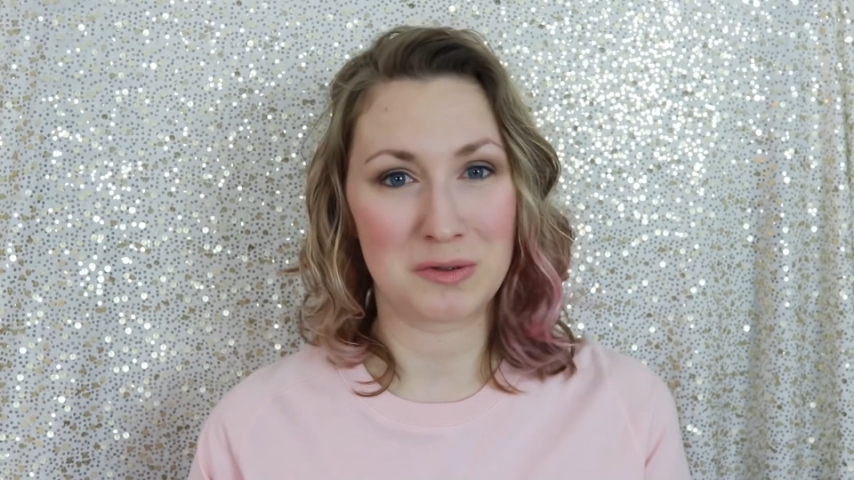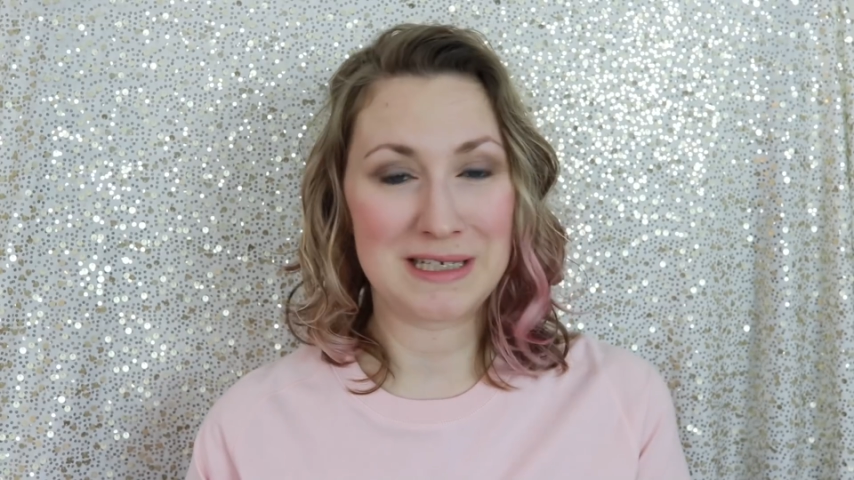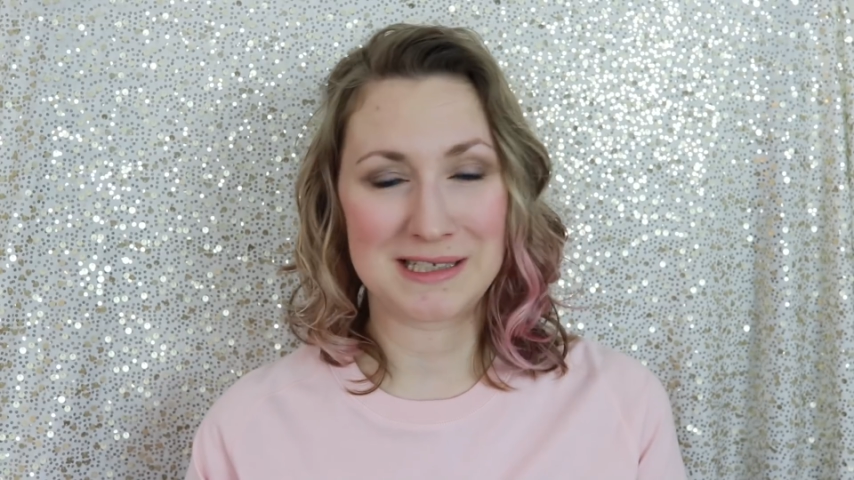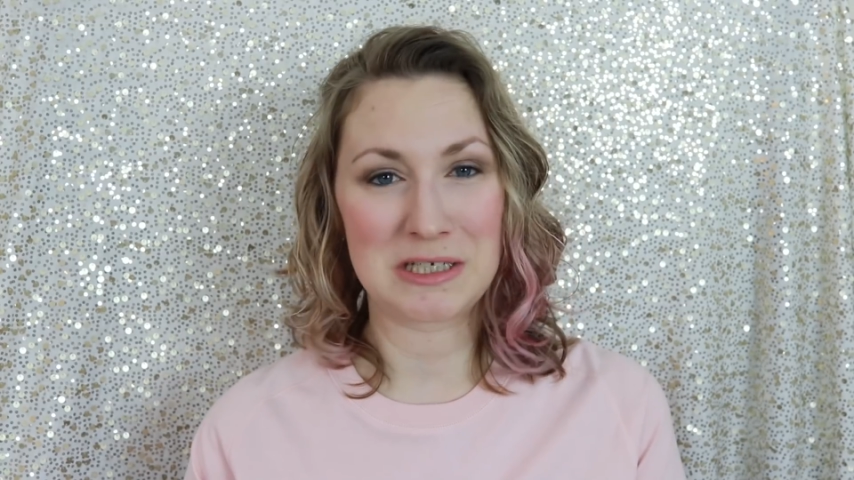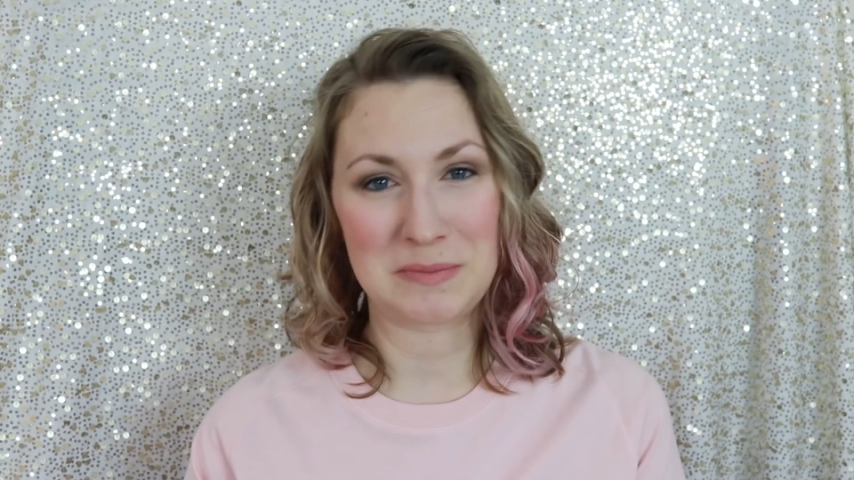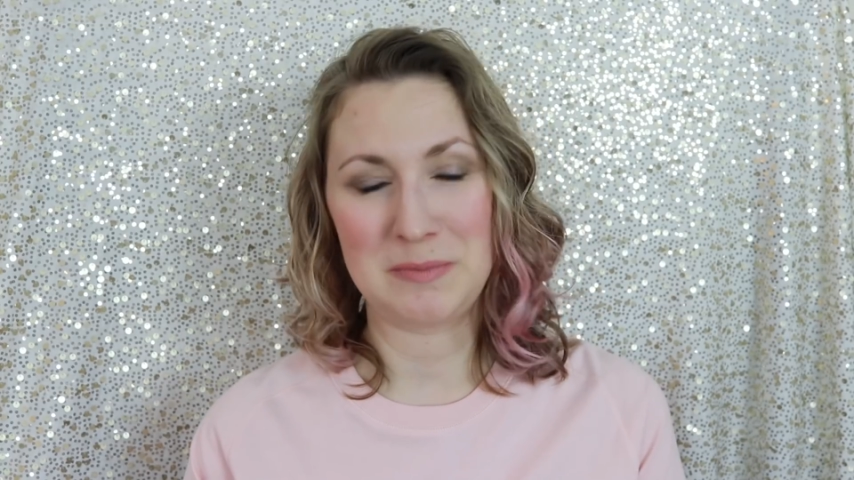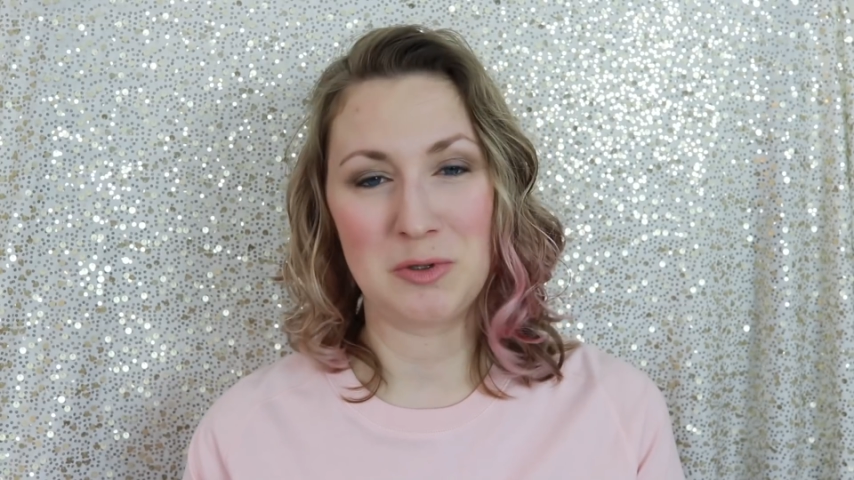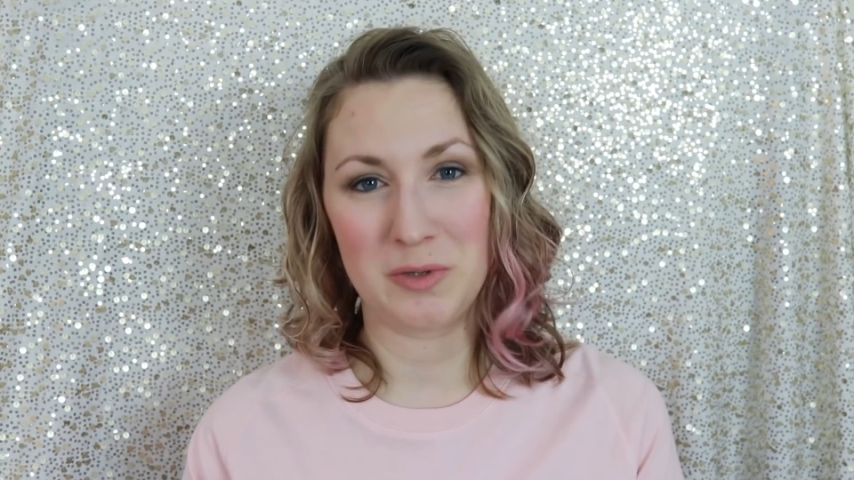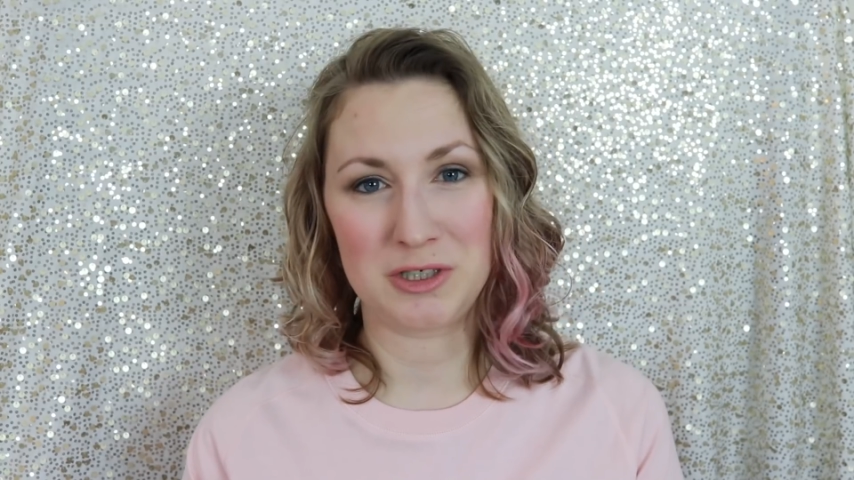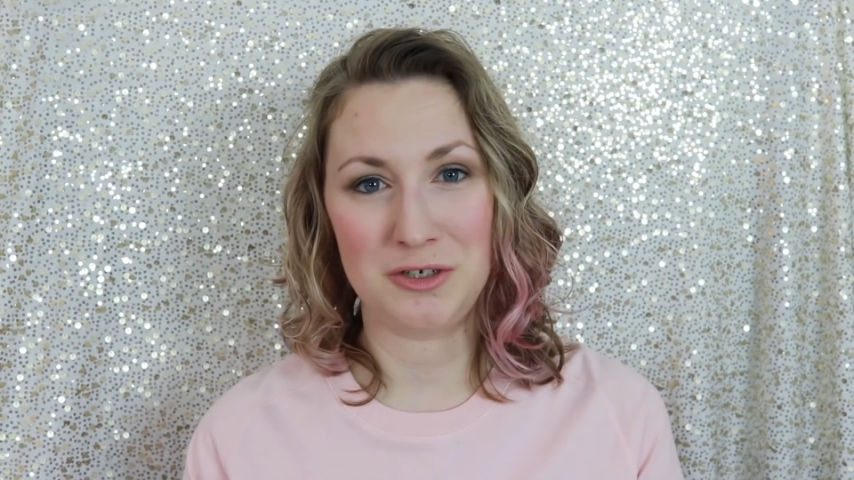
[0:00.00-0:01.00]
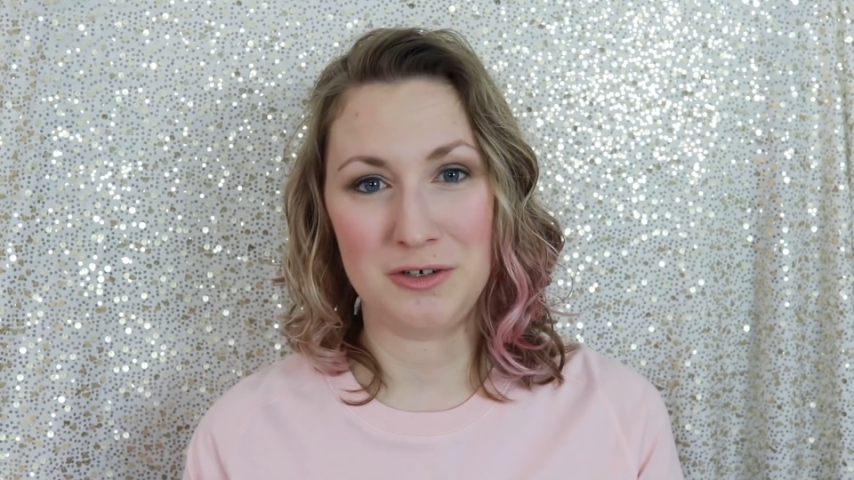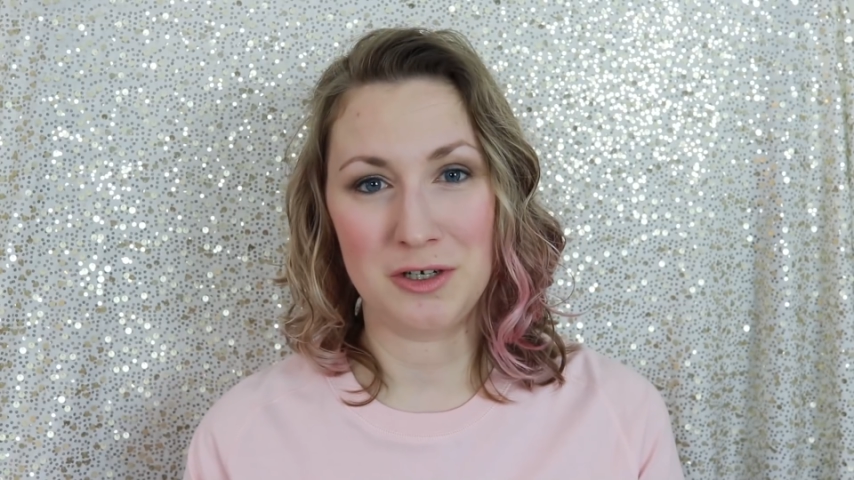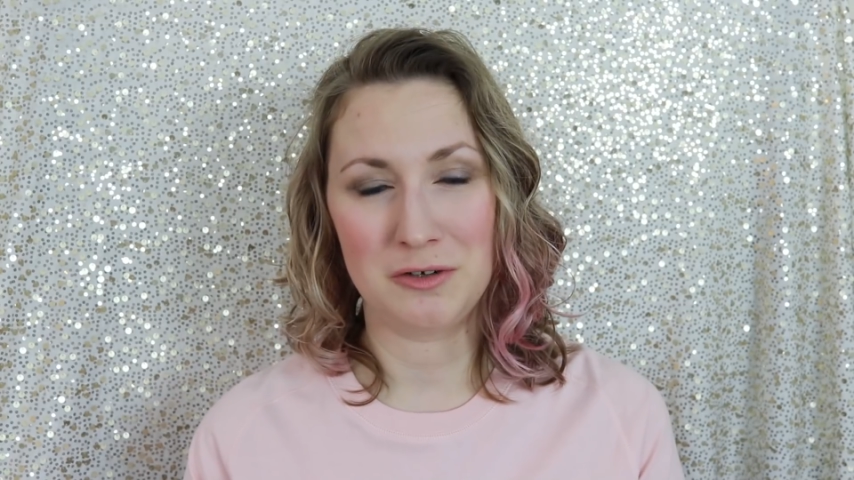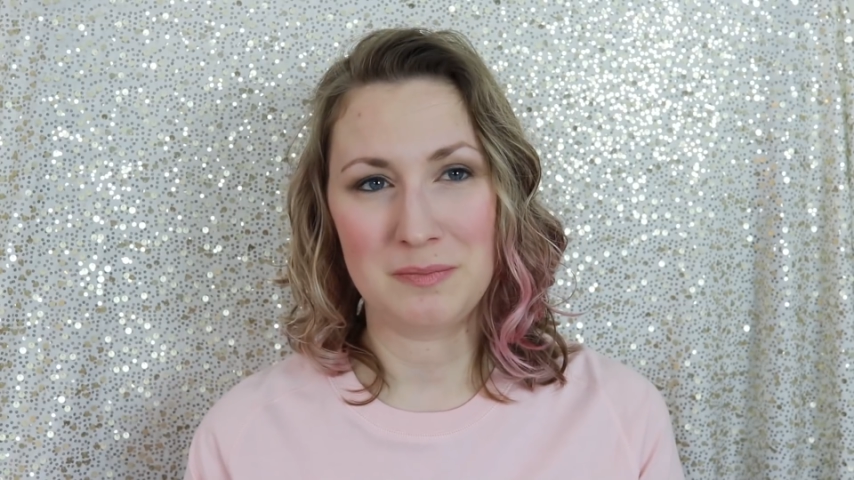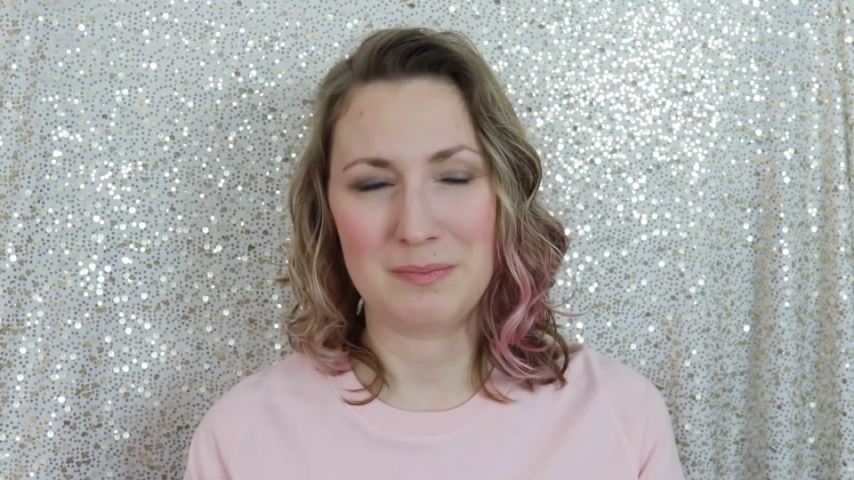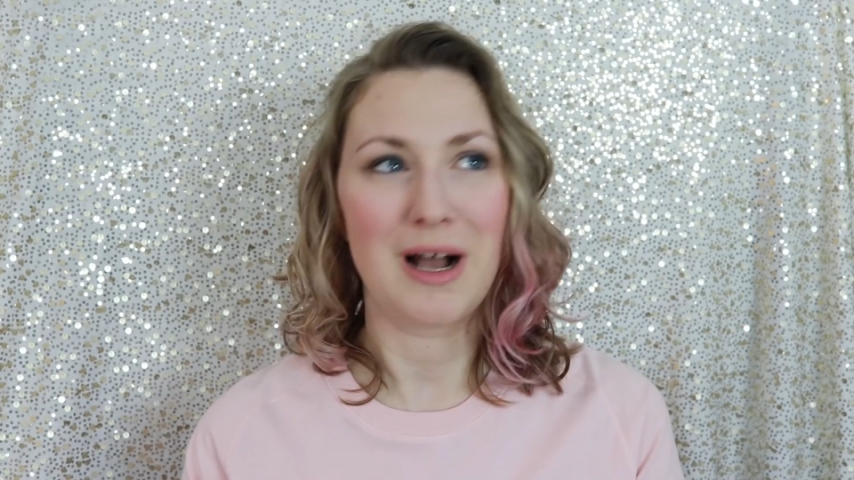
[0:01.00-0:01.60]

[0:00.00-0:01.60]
autistic people wish you knew.